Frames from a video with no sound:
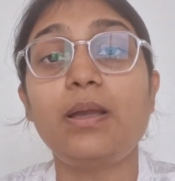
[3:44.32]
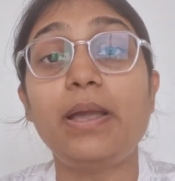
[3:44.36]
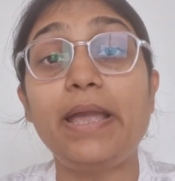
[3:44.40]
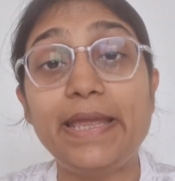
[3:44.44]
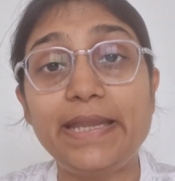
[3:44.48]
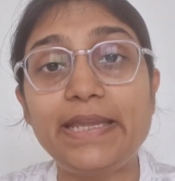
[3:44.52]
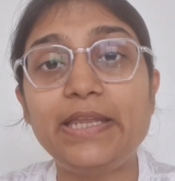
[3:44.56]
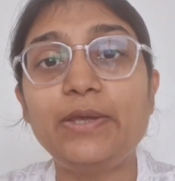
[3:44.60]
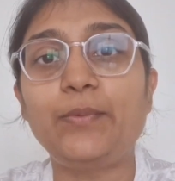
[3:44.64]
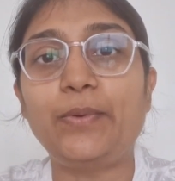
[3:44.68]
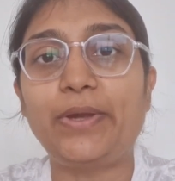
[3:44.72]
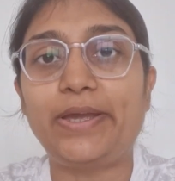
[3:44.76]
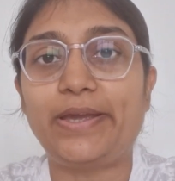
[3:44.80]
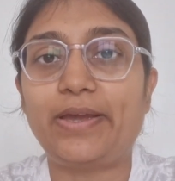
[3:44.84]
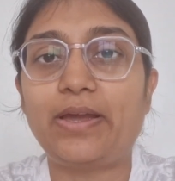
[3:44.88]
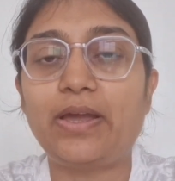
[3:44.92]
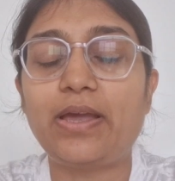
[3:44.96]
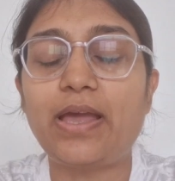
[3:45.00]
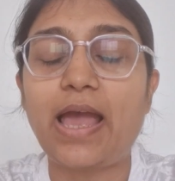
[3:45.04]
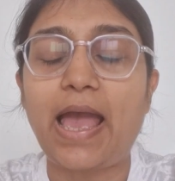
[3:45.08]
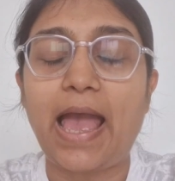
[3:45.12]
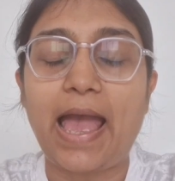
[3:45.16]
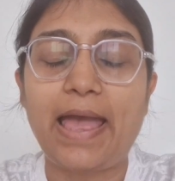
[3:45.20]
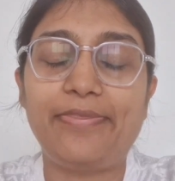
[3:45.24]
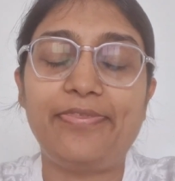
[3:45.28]
Anyway,
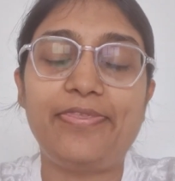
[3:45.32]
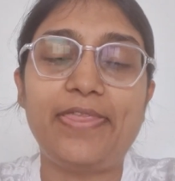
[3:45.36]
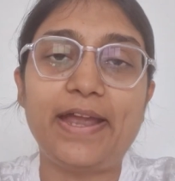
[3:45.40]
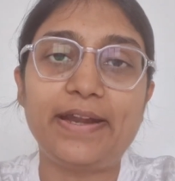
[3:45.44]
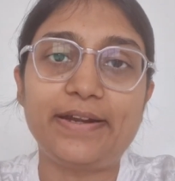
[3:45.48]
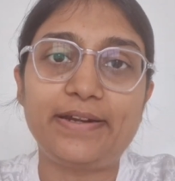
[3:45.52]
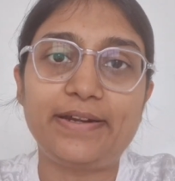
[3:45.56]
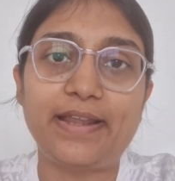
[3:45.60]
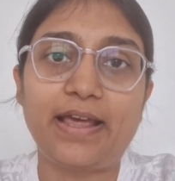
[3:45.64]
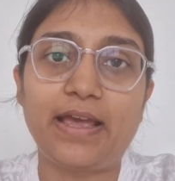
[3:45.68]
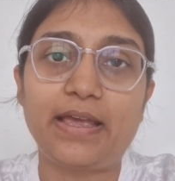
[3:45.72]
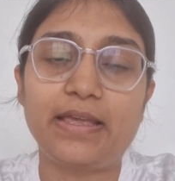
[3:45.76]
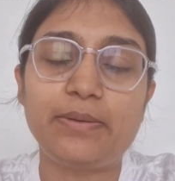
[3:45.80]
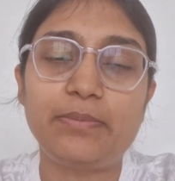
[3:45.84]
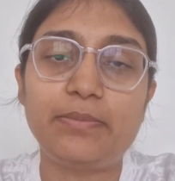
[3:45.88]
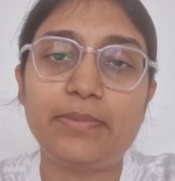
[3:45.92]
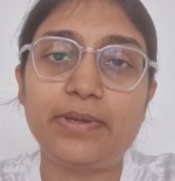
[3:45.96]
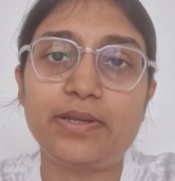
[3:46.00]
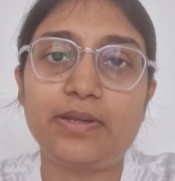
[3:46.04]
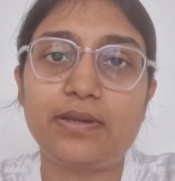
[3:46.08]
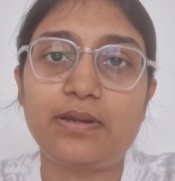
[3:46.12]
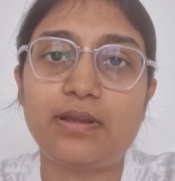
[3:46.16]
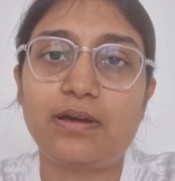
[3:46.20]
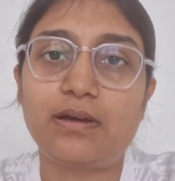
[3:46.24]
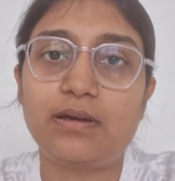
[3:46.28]
at that
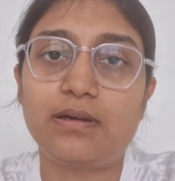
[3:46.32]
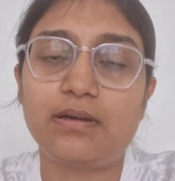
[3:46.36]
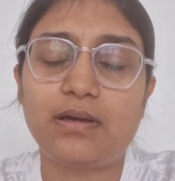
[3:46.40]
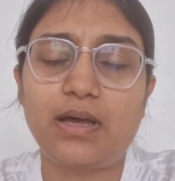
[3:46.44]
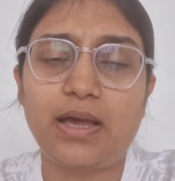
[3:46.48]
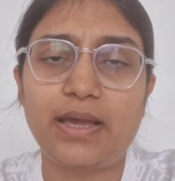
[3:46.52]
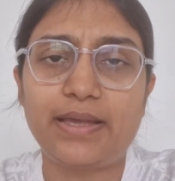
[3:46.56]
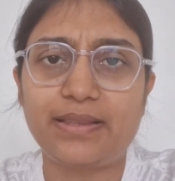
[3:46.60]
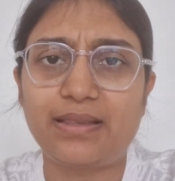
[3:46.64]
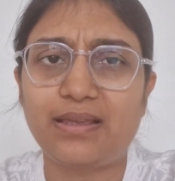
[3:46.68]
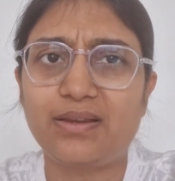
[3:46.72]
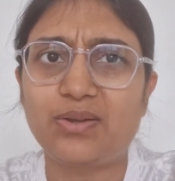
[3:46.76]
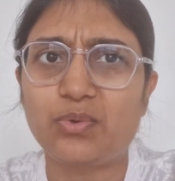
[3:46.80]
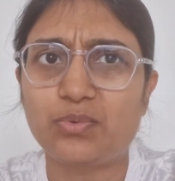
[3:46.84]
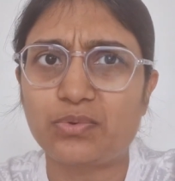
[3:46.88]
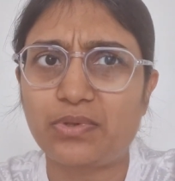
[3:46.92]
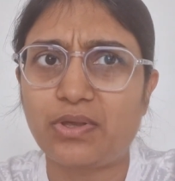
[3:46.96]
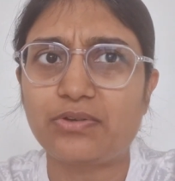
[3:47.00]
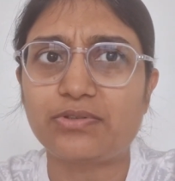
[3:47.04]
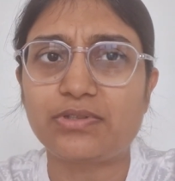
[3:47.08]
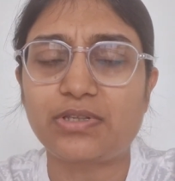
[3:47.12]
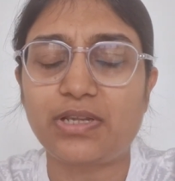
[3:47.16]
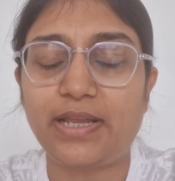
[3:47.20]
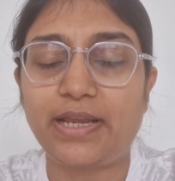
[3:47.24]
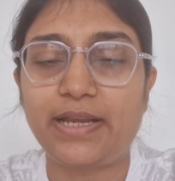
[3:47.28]
time in I think
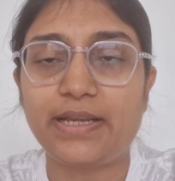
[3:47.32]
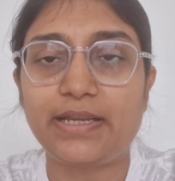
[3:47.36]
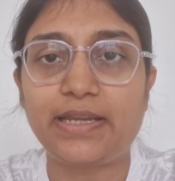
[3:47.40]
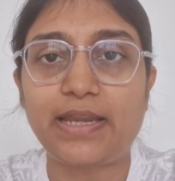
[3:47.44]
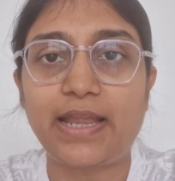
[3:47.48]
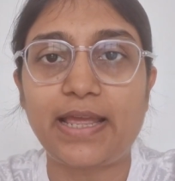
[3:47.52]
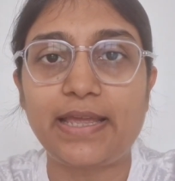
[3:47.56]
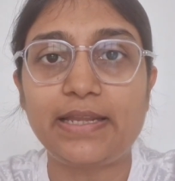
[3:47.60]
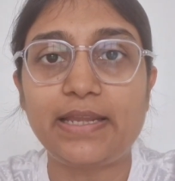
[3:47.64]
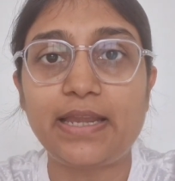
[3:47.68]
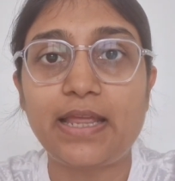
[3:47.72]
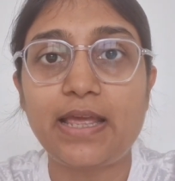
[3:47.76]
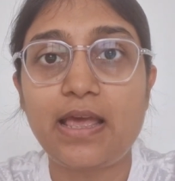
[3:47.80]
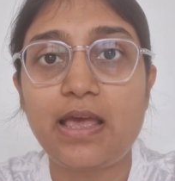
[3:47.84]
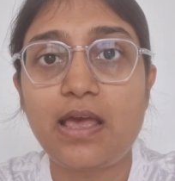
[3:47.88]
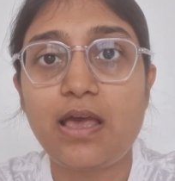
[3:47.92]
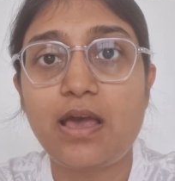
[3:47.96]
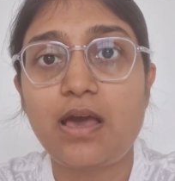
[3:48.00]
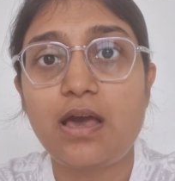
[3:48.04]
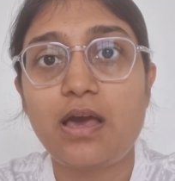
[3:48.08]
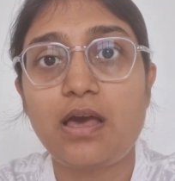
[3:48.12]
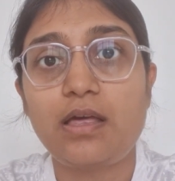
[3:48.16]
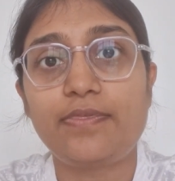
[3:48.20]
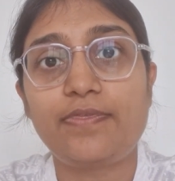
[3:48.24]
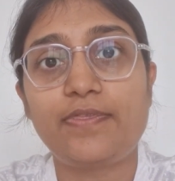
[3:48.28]
2008-9,
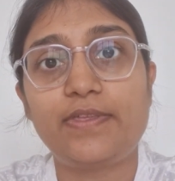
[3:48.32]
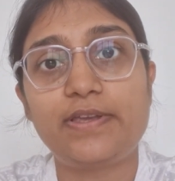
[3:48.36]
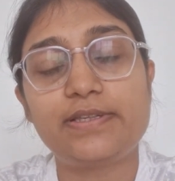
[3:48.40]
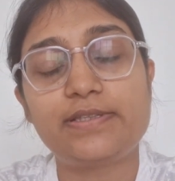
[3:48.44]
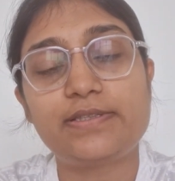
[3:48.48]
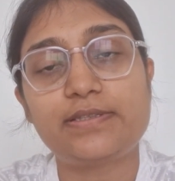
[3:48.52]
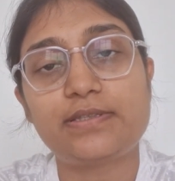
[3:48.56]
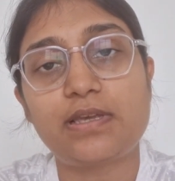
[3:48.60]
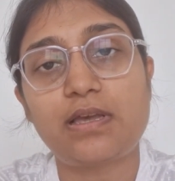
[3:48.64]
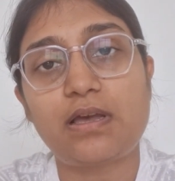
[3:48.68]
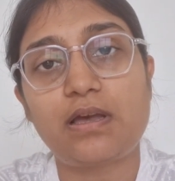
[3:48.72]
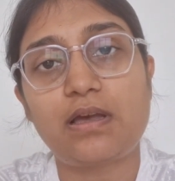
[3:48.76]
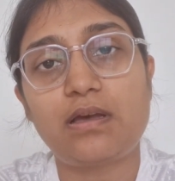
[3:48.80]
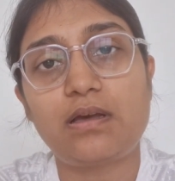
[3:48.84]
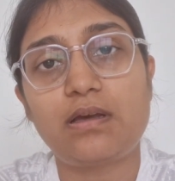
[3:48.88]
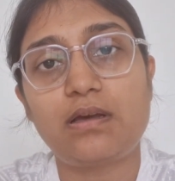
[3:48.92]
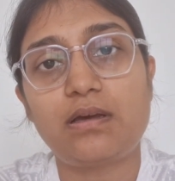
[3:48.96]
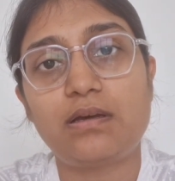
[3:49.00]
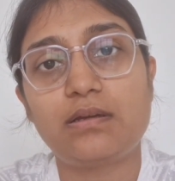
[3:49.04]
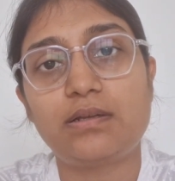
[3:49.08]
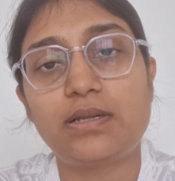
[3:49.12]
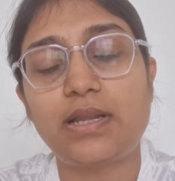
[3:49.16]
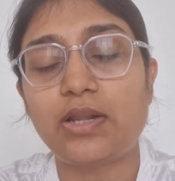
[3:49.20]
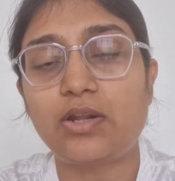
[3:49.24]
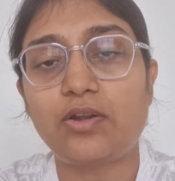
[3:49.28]
this
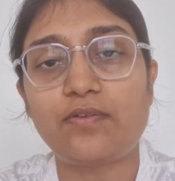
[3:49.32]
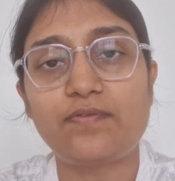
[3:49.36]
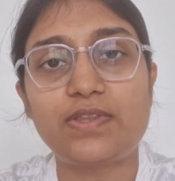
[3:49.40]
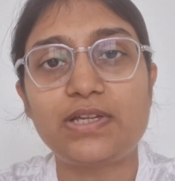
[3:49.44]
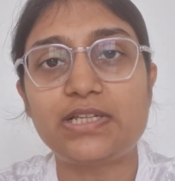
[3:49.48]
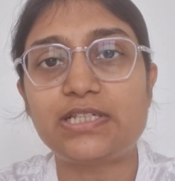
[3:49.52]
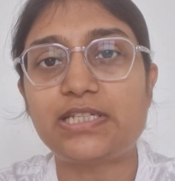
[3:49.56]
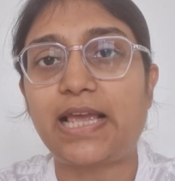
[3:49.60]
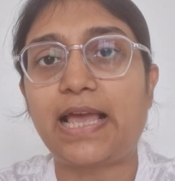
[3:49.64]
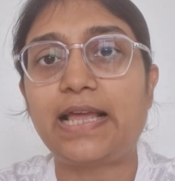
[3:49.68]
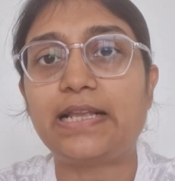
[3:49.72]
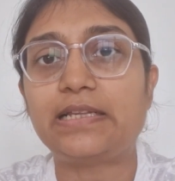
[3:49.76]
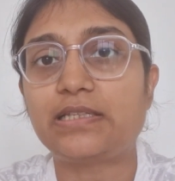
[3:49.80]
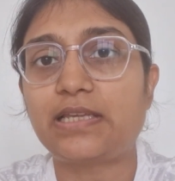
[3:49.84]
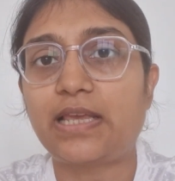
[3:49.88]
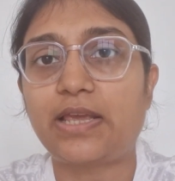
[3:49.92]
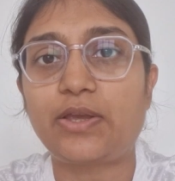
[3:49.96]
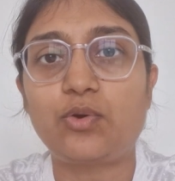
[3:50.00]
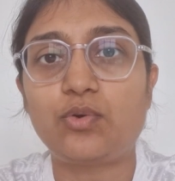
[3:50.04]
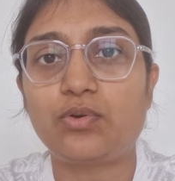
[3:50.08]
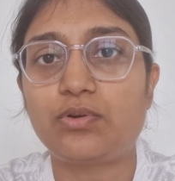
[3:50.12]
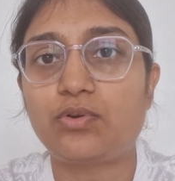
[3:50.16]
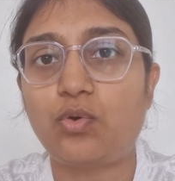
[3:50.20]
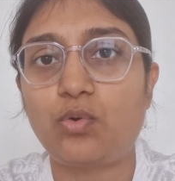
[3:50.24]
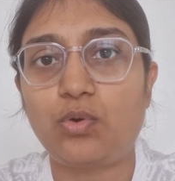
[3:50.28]
none of the chants
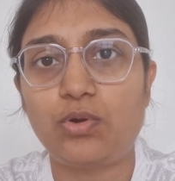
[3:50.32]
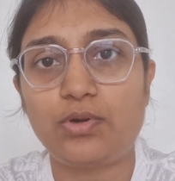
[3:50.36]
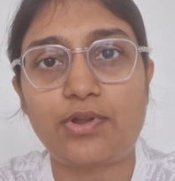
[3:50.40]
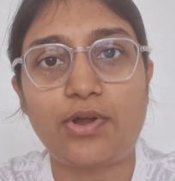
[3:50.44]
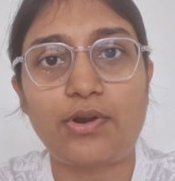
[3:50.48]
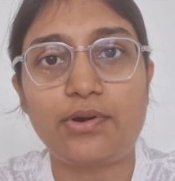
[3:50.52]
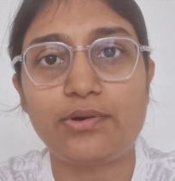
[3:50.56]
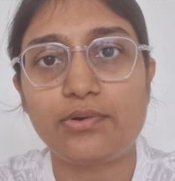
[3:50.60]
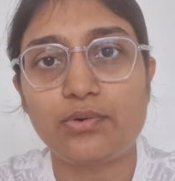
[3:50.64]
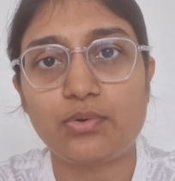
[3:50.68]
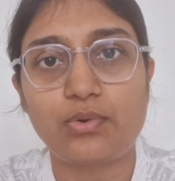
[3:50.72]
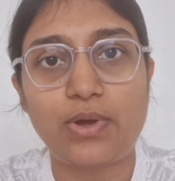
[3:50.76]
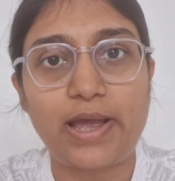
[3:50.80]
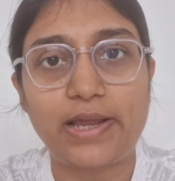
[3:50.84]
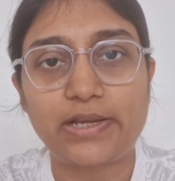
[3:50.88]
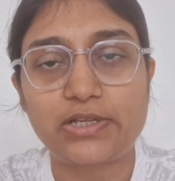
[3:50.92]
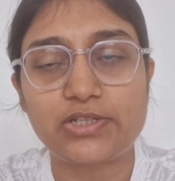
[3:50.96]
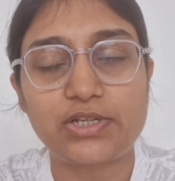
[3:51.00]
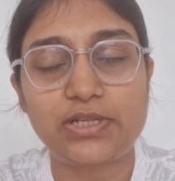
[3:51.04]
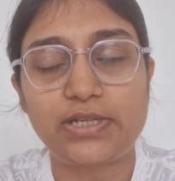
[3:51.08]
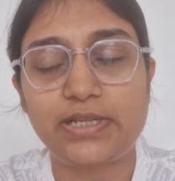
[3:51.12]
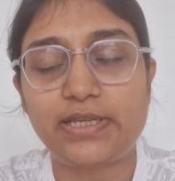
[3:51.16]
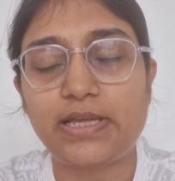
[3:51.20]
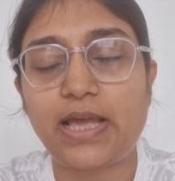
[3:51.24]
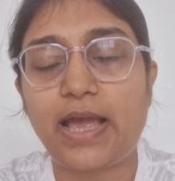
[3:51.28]
I could hold on to
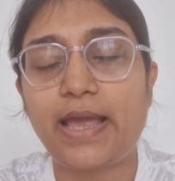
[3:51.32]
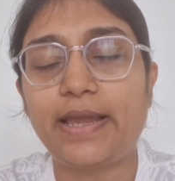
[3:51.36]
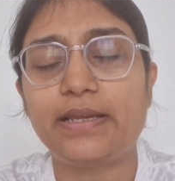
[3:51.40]
actually.